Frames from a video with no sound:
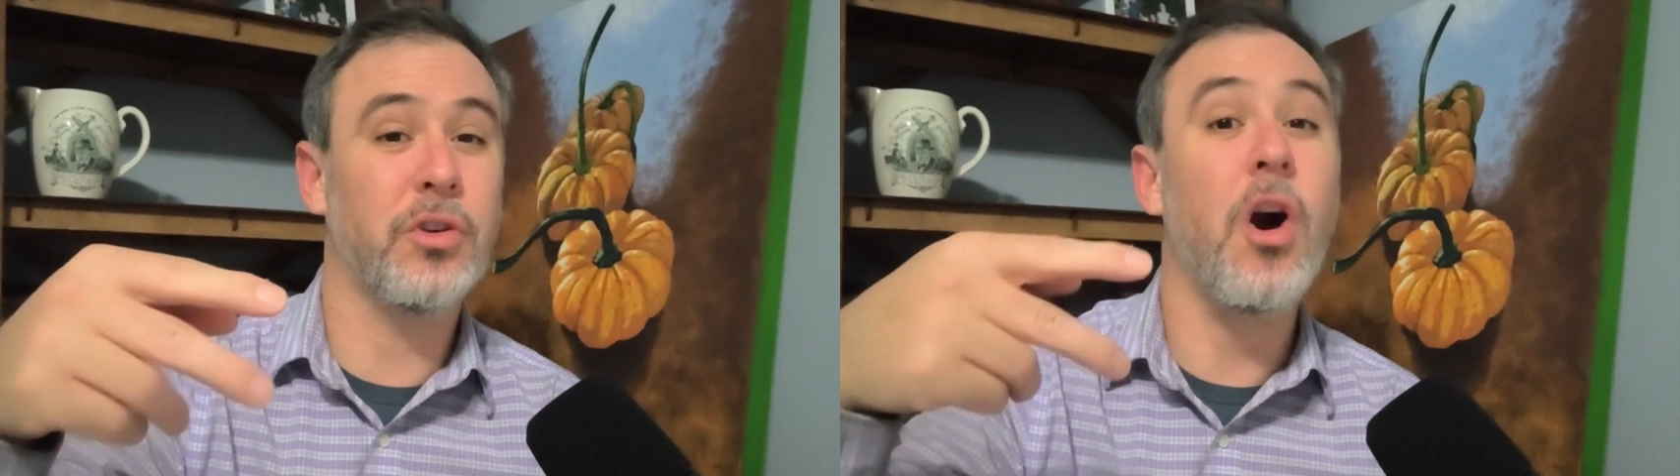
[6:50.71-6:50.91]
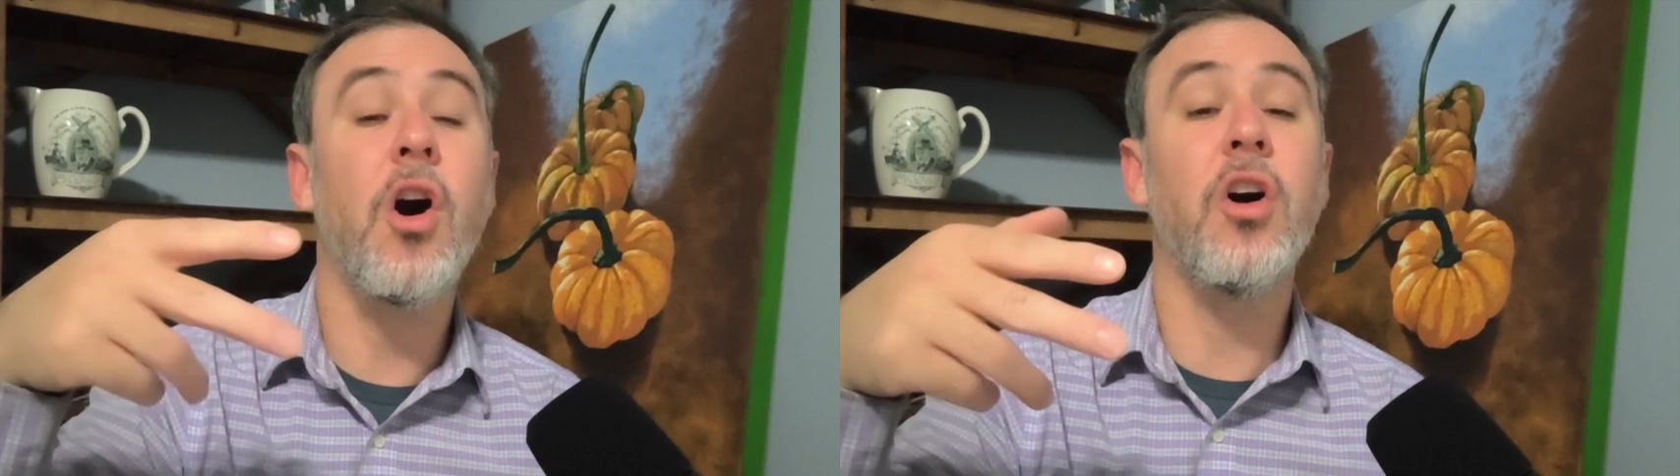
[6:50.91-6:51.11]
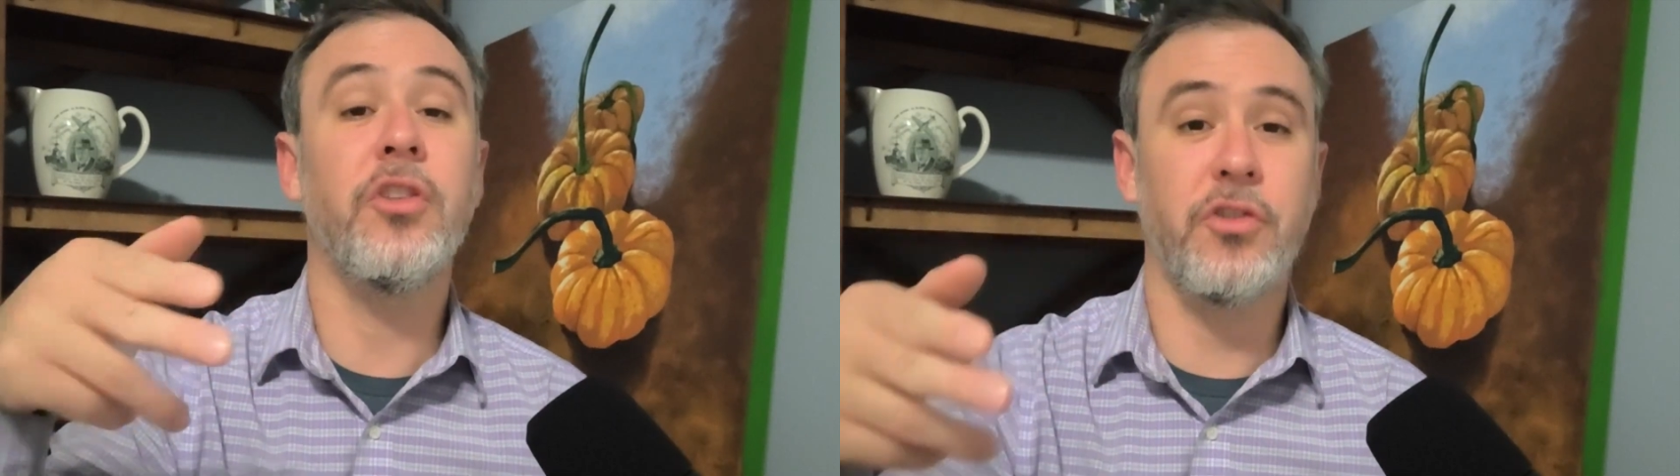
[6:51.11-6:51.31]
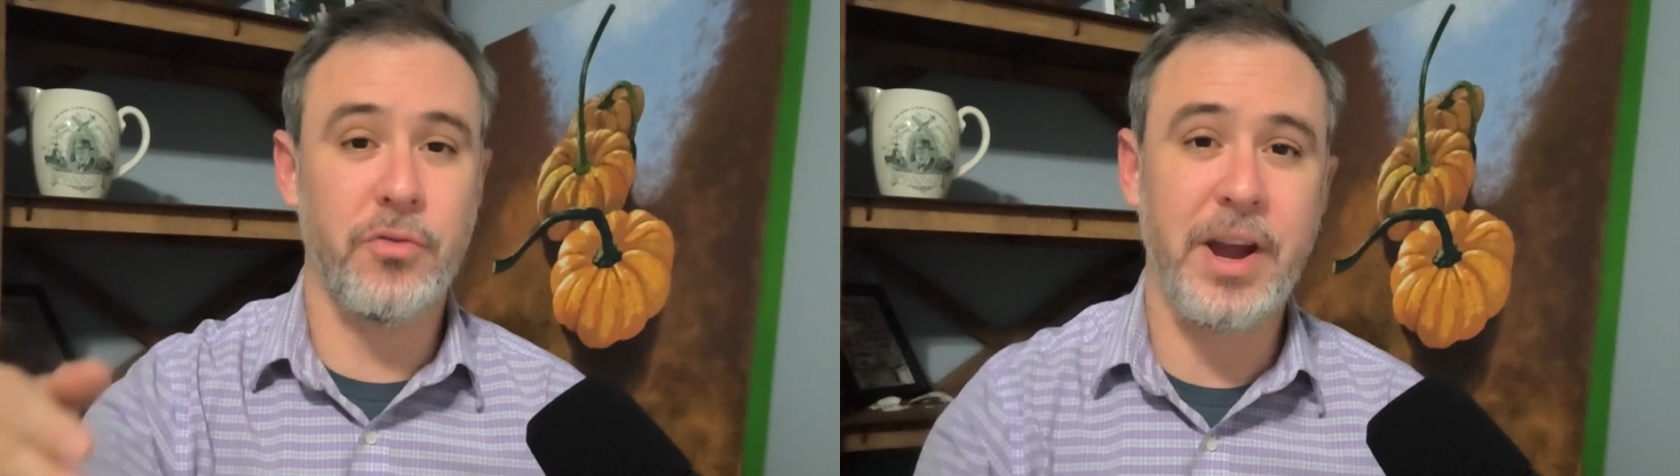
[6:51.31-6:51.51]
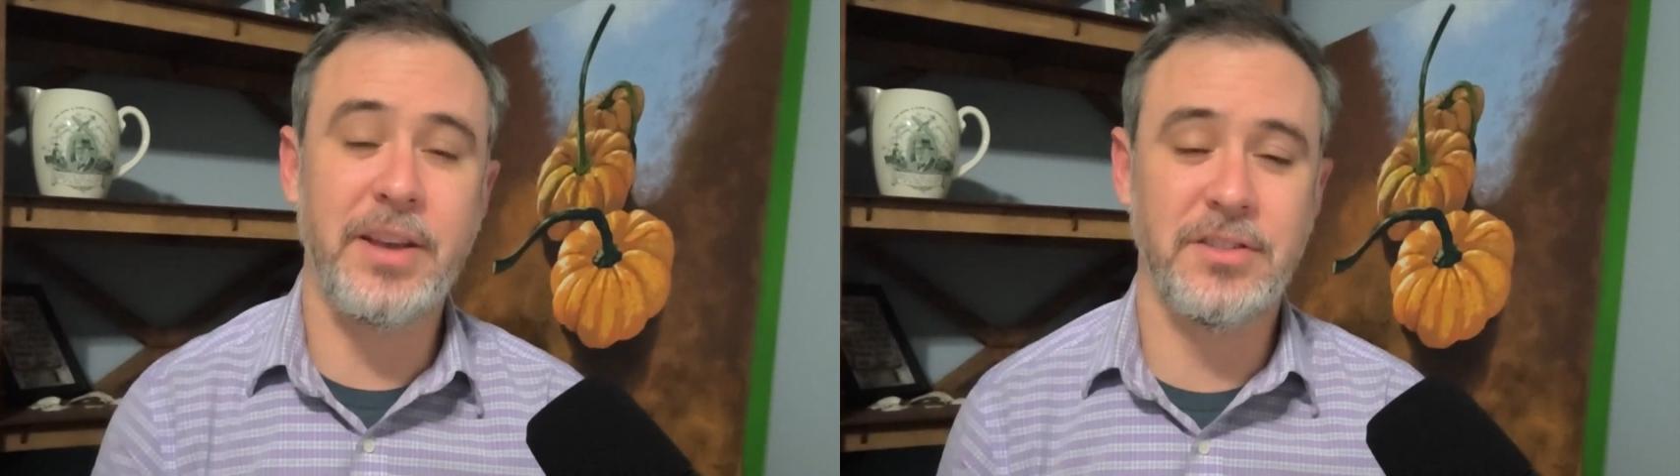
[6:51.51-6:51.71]

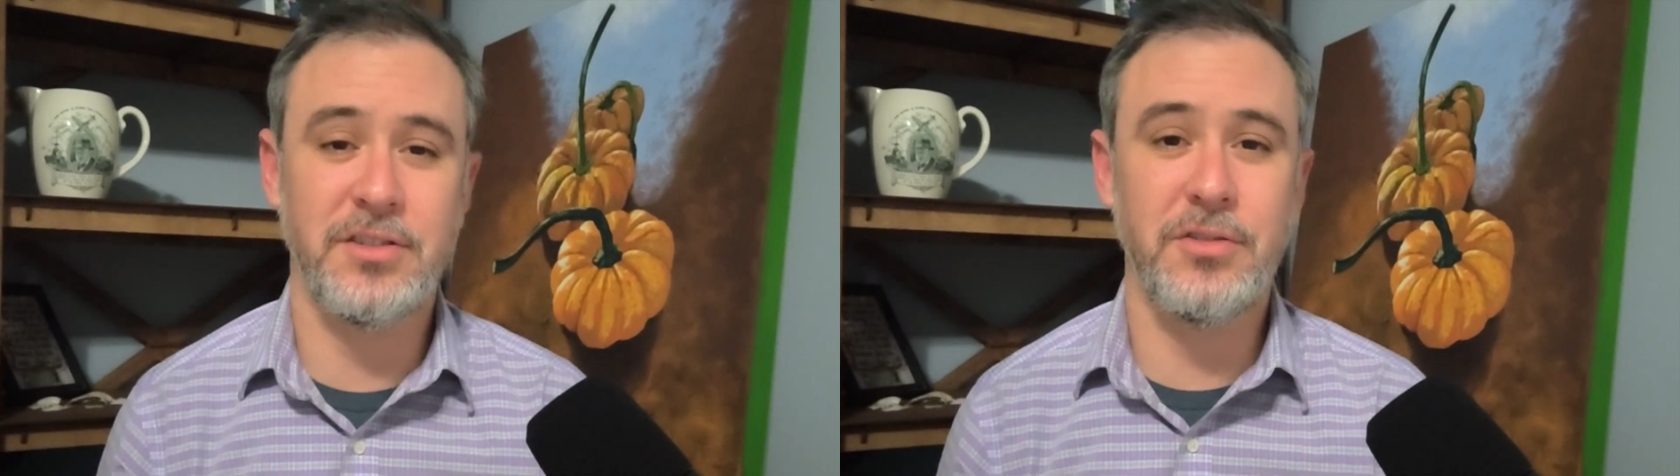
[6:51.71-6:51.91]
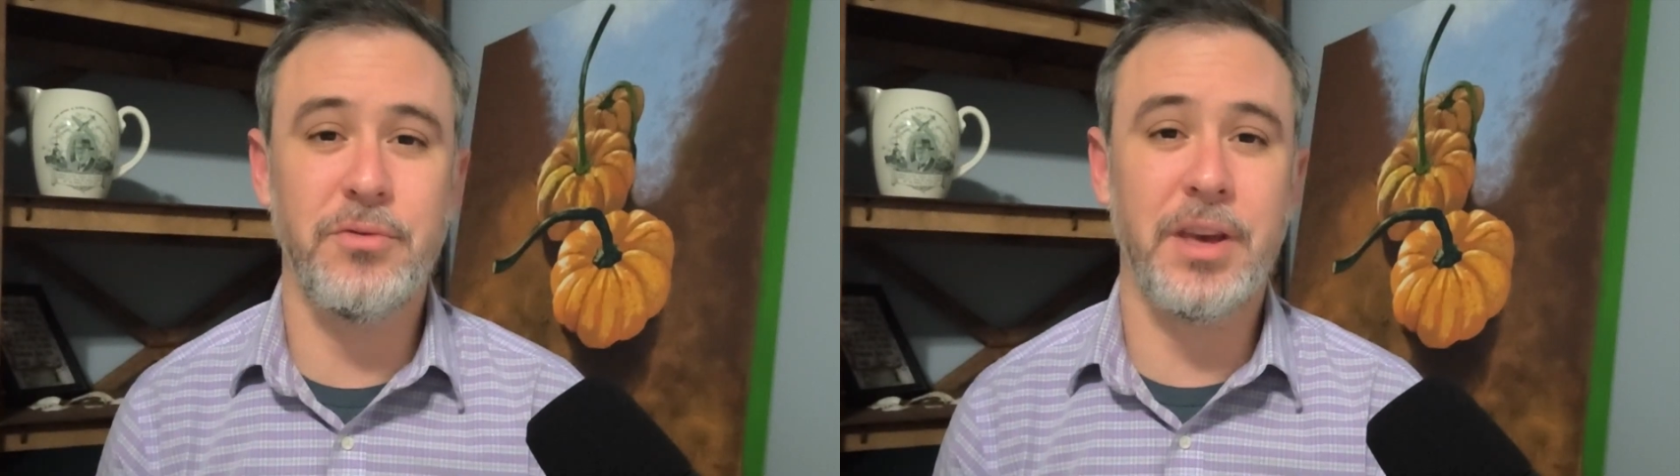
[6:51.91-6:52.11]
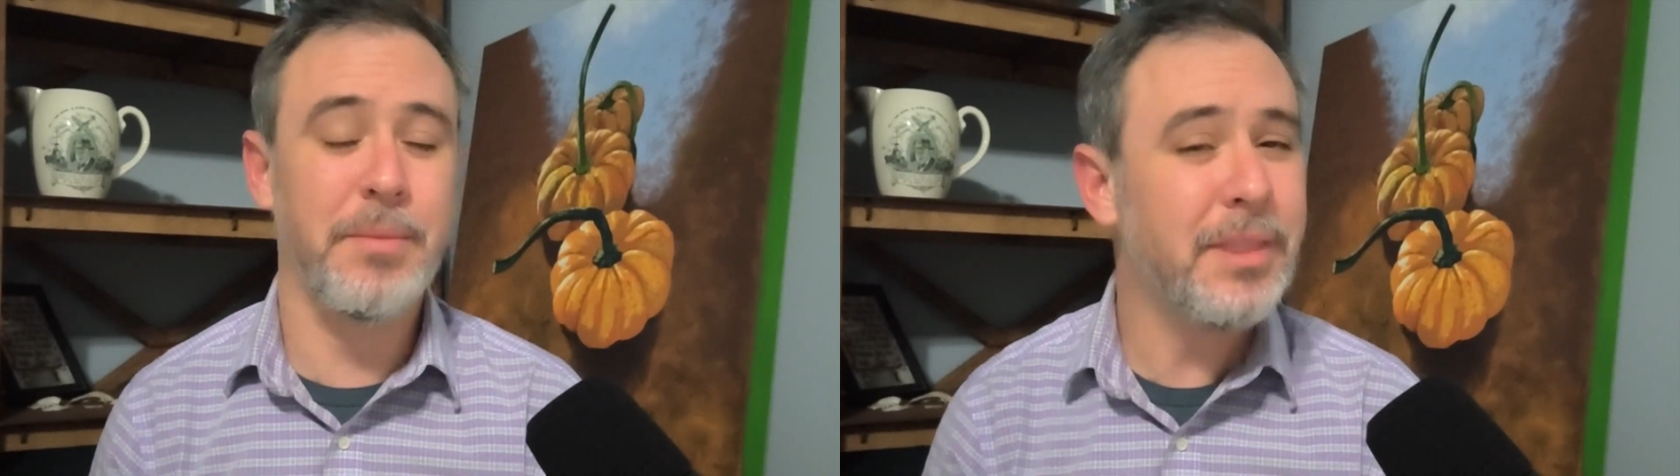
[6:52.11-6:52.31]
contrast to them.